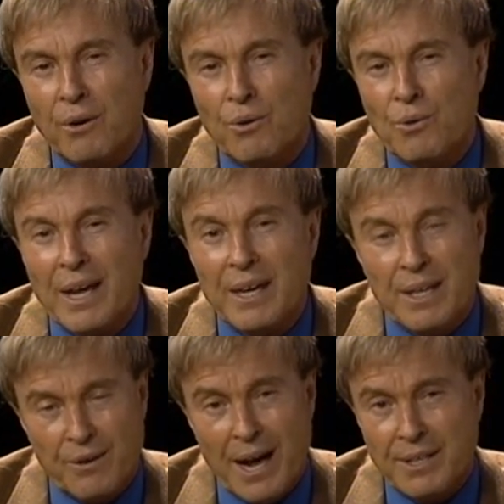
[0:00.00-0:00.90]
who
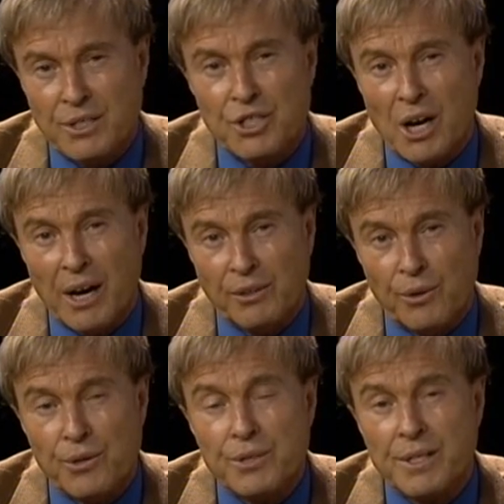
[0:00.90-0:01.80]
either has a child
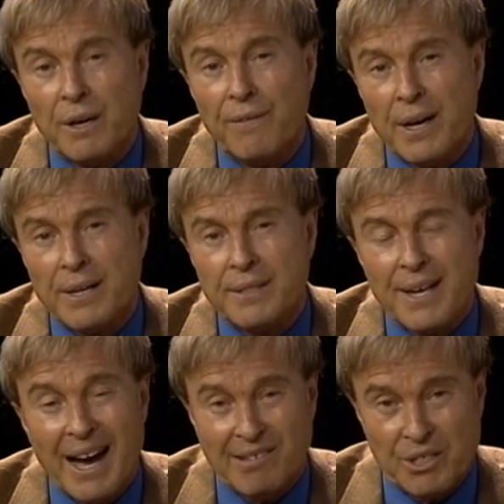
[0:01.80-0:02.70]
or yourself has an
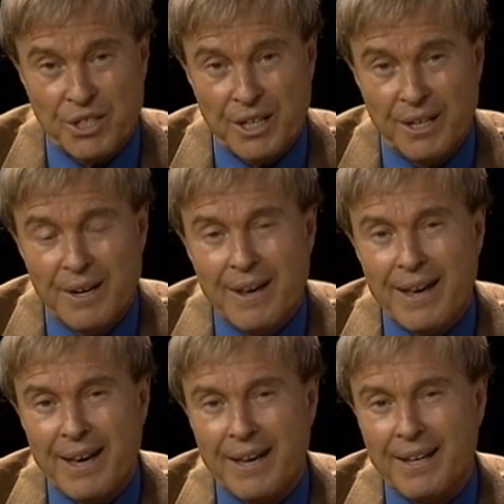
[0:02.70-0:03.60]
allergy
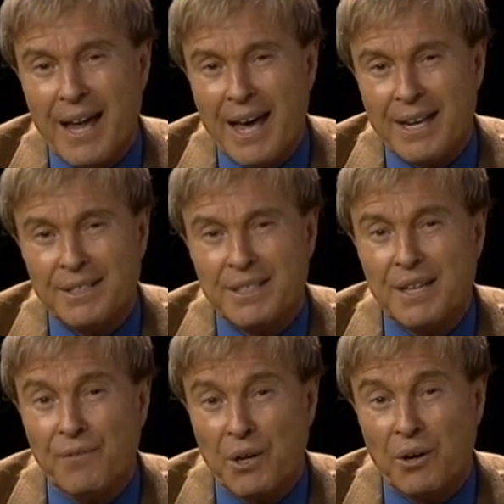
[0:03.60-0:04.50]
and has
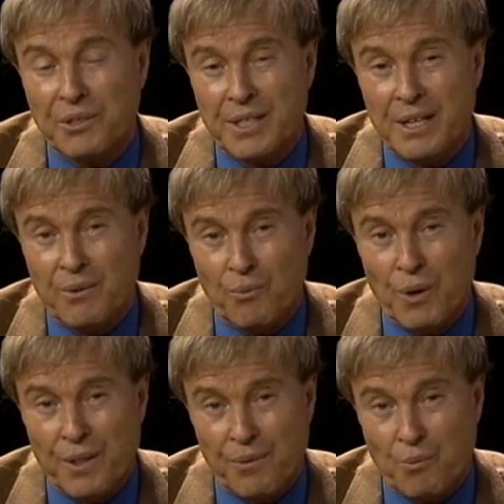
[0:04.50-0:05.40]
difficulty
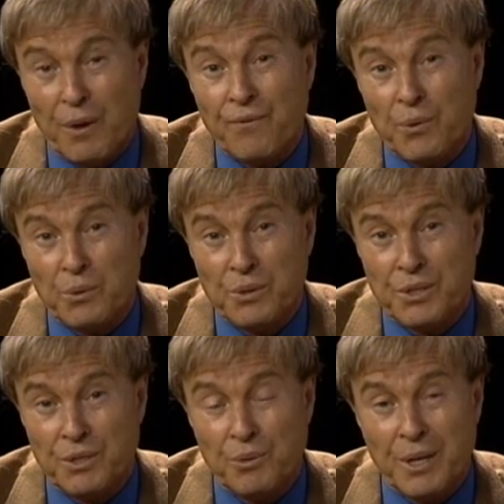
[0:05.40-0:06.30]
with what
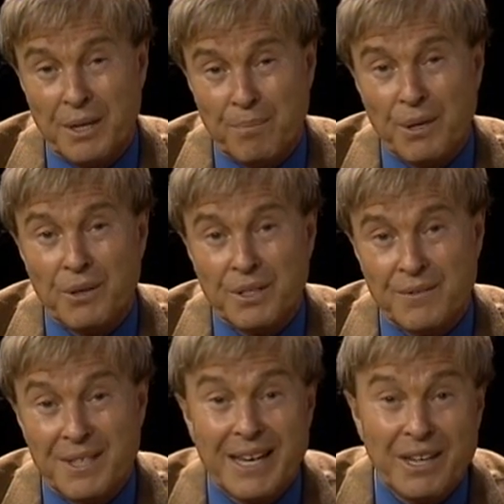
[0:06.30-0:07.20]
foods you eat because of
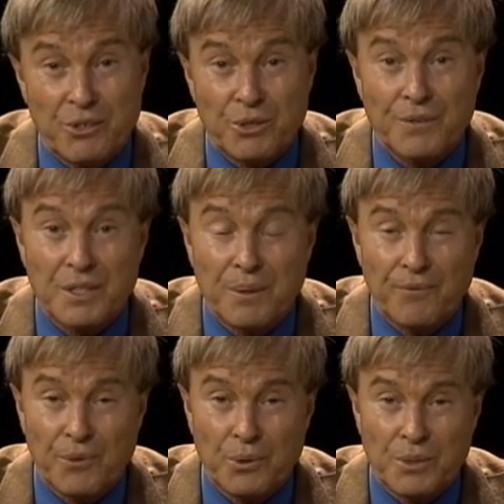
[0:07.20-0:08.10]
the dangers of some
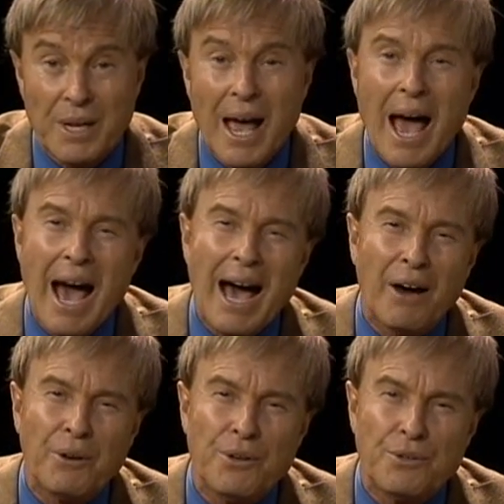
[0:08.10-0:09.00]
foods?
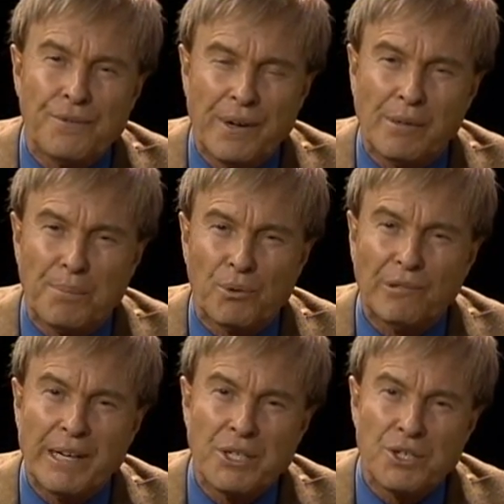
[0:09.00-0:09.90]
How do you develop a
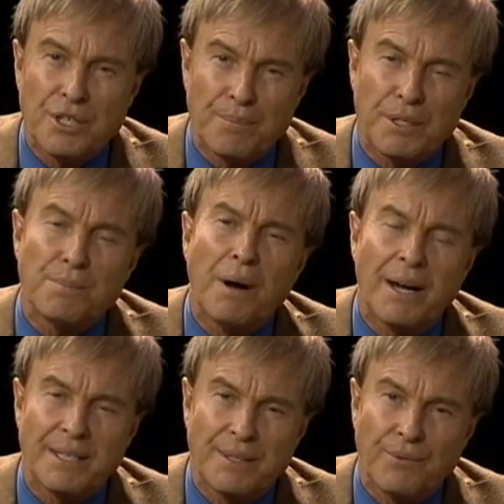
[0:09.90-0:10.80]
relationship that's
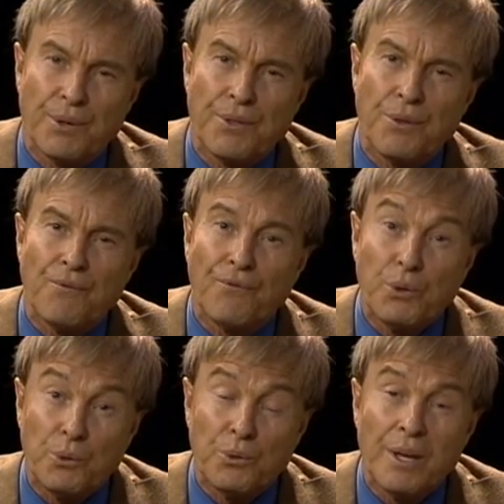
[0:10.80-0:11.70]
positive with
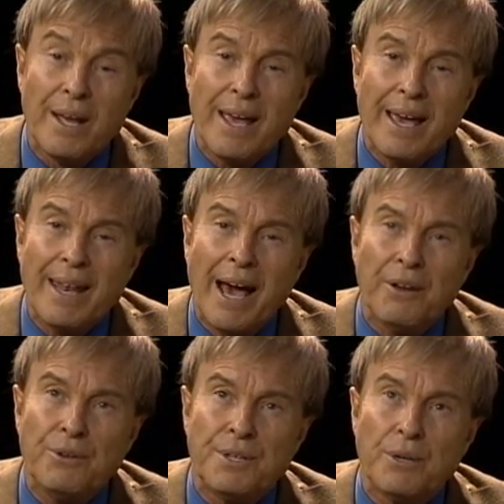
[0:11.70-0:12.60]
food? And how
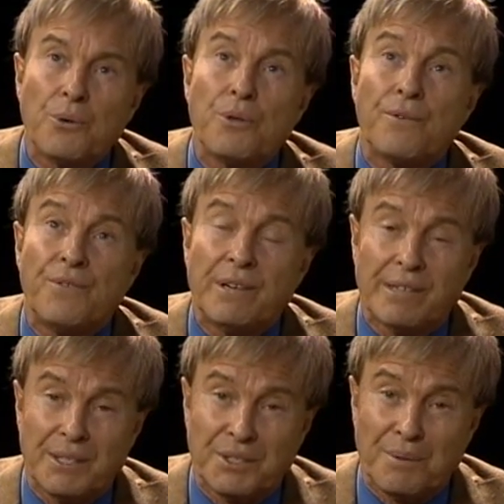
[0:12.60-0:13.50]
do you deal with your
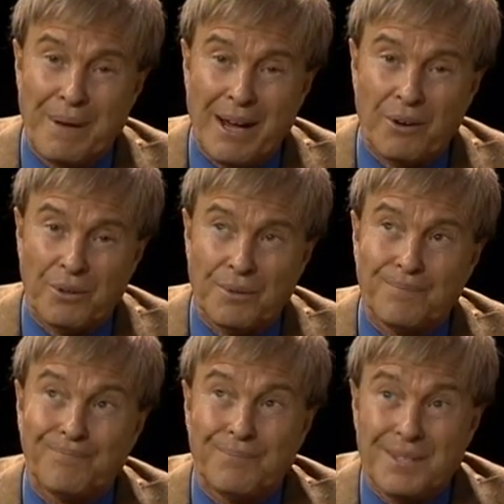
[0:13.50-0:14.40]
feelings about
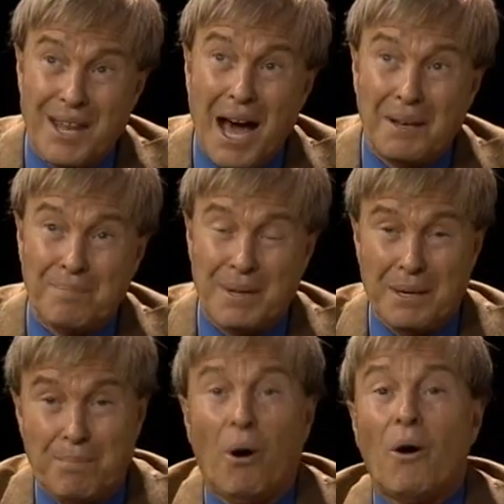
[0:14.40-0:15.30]
not
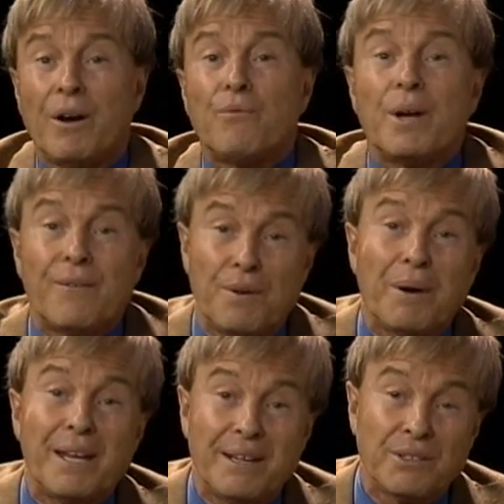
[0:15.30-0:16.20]
being part of what
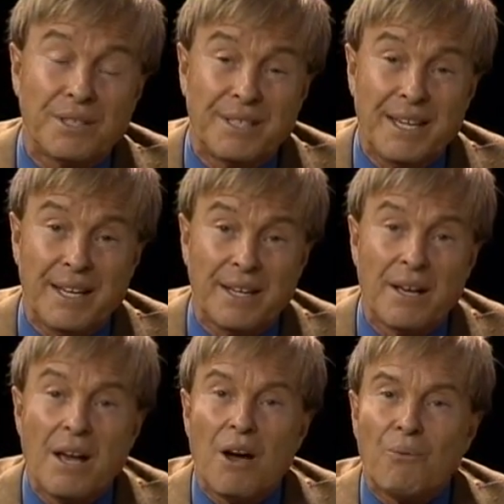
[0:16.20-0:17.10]
everybody else is eating?
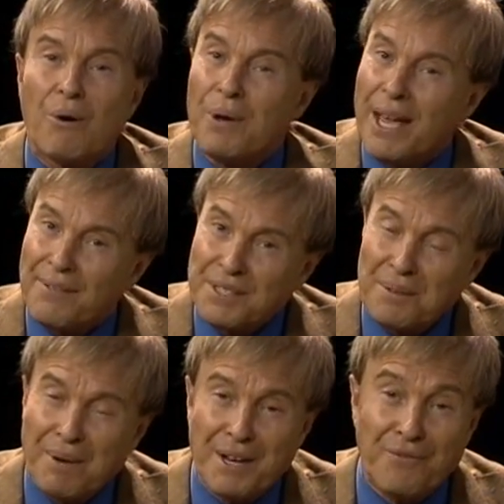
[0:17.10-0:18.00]
Well, we have
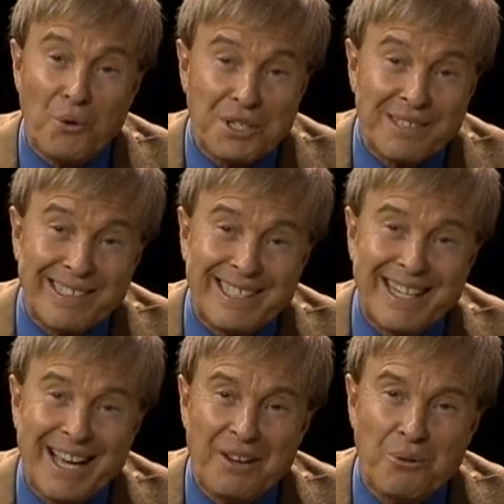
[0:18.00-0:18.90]
somebody, fortunately
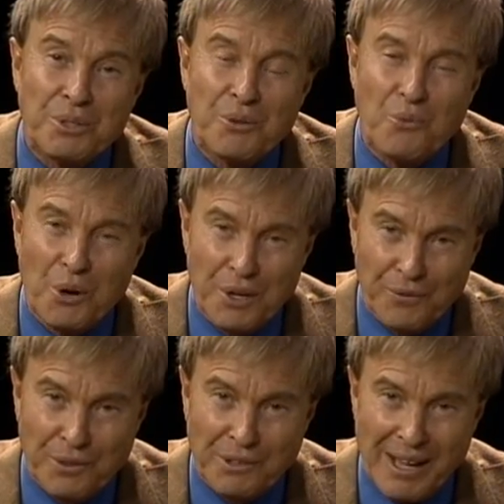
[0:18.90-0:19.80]
today, who's a
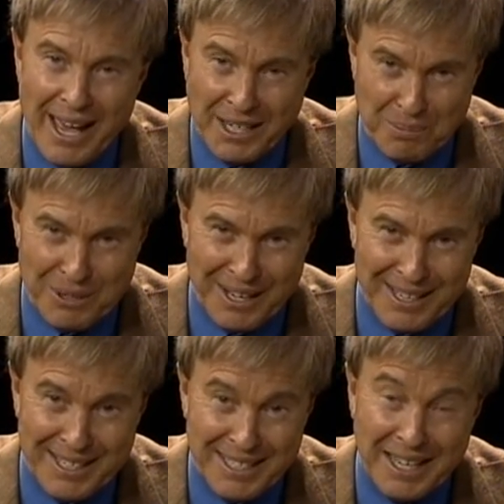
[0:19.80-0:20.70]
wonderful expert on
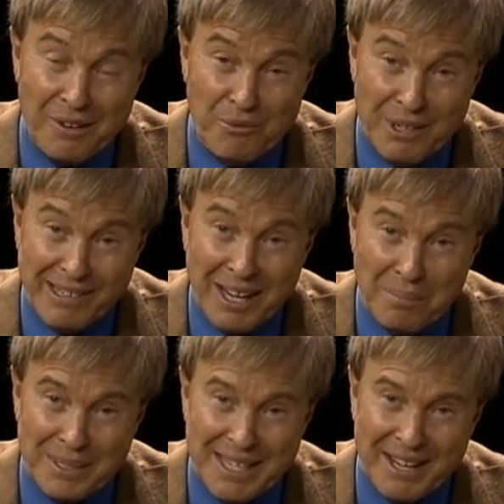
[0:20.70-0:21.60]
this and can really
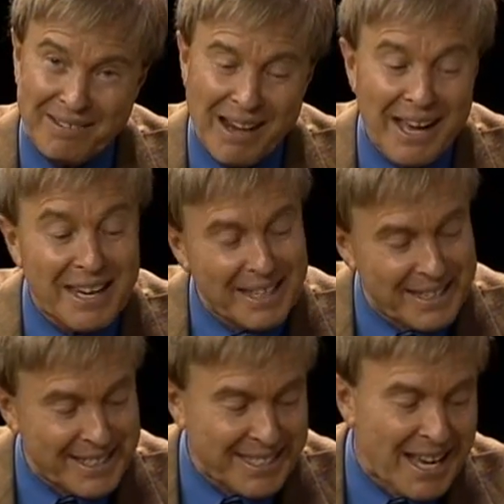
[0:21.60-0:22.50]
help us out a lot. And
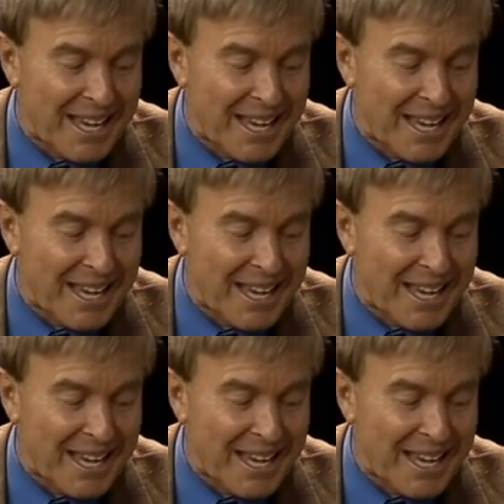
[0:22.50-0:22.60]
this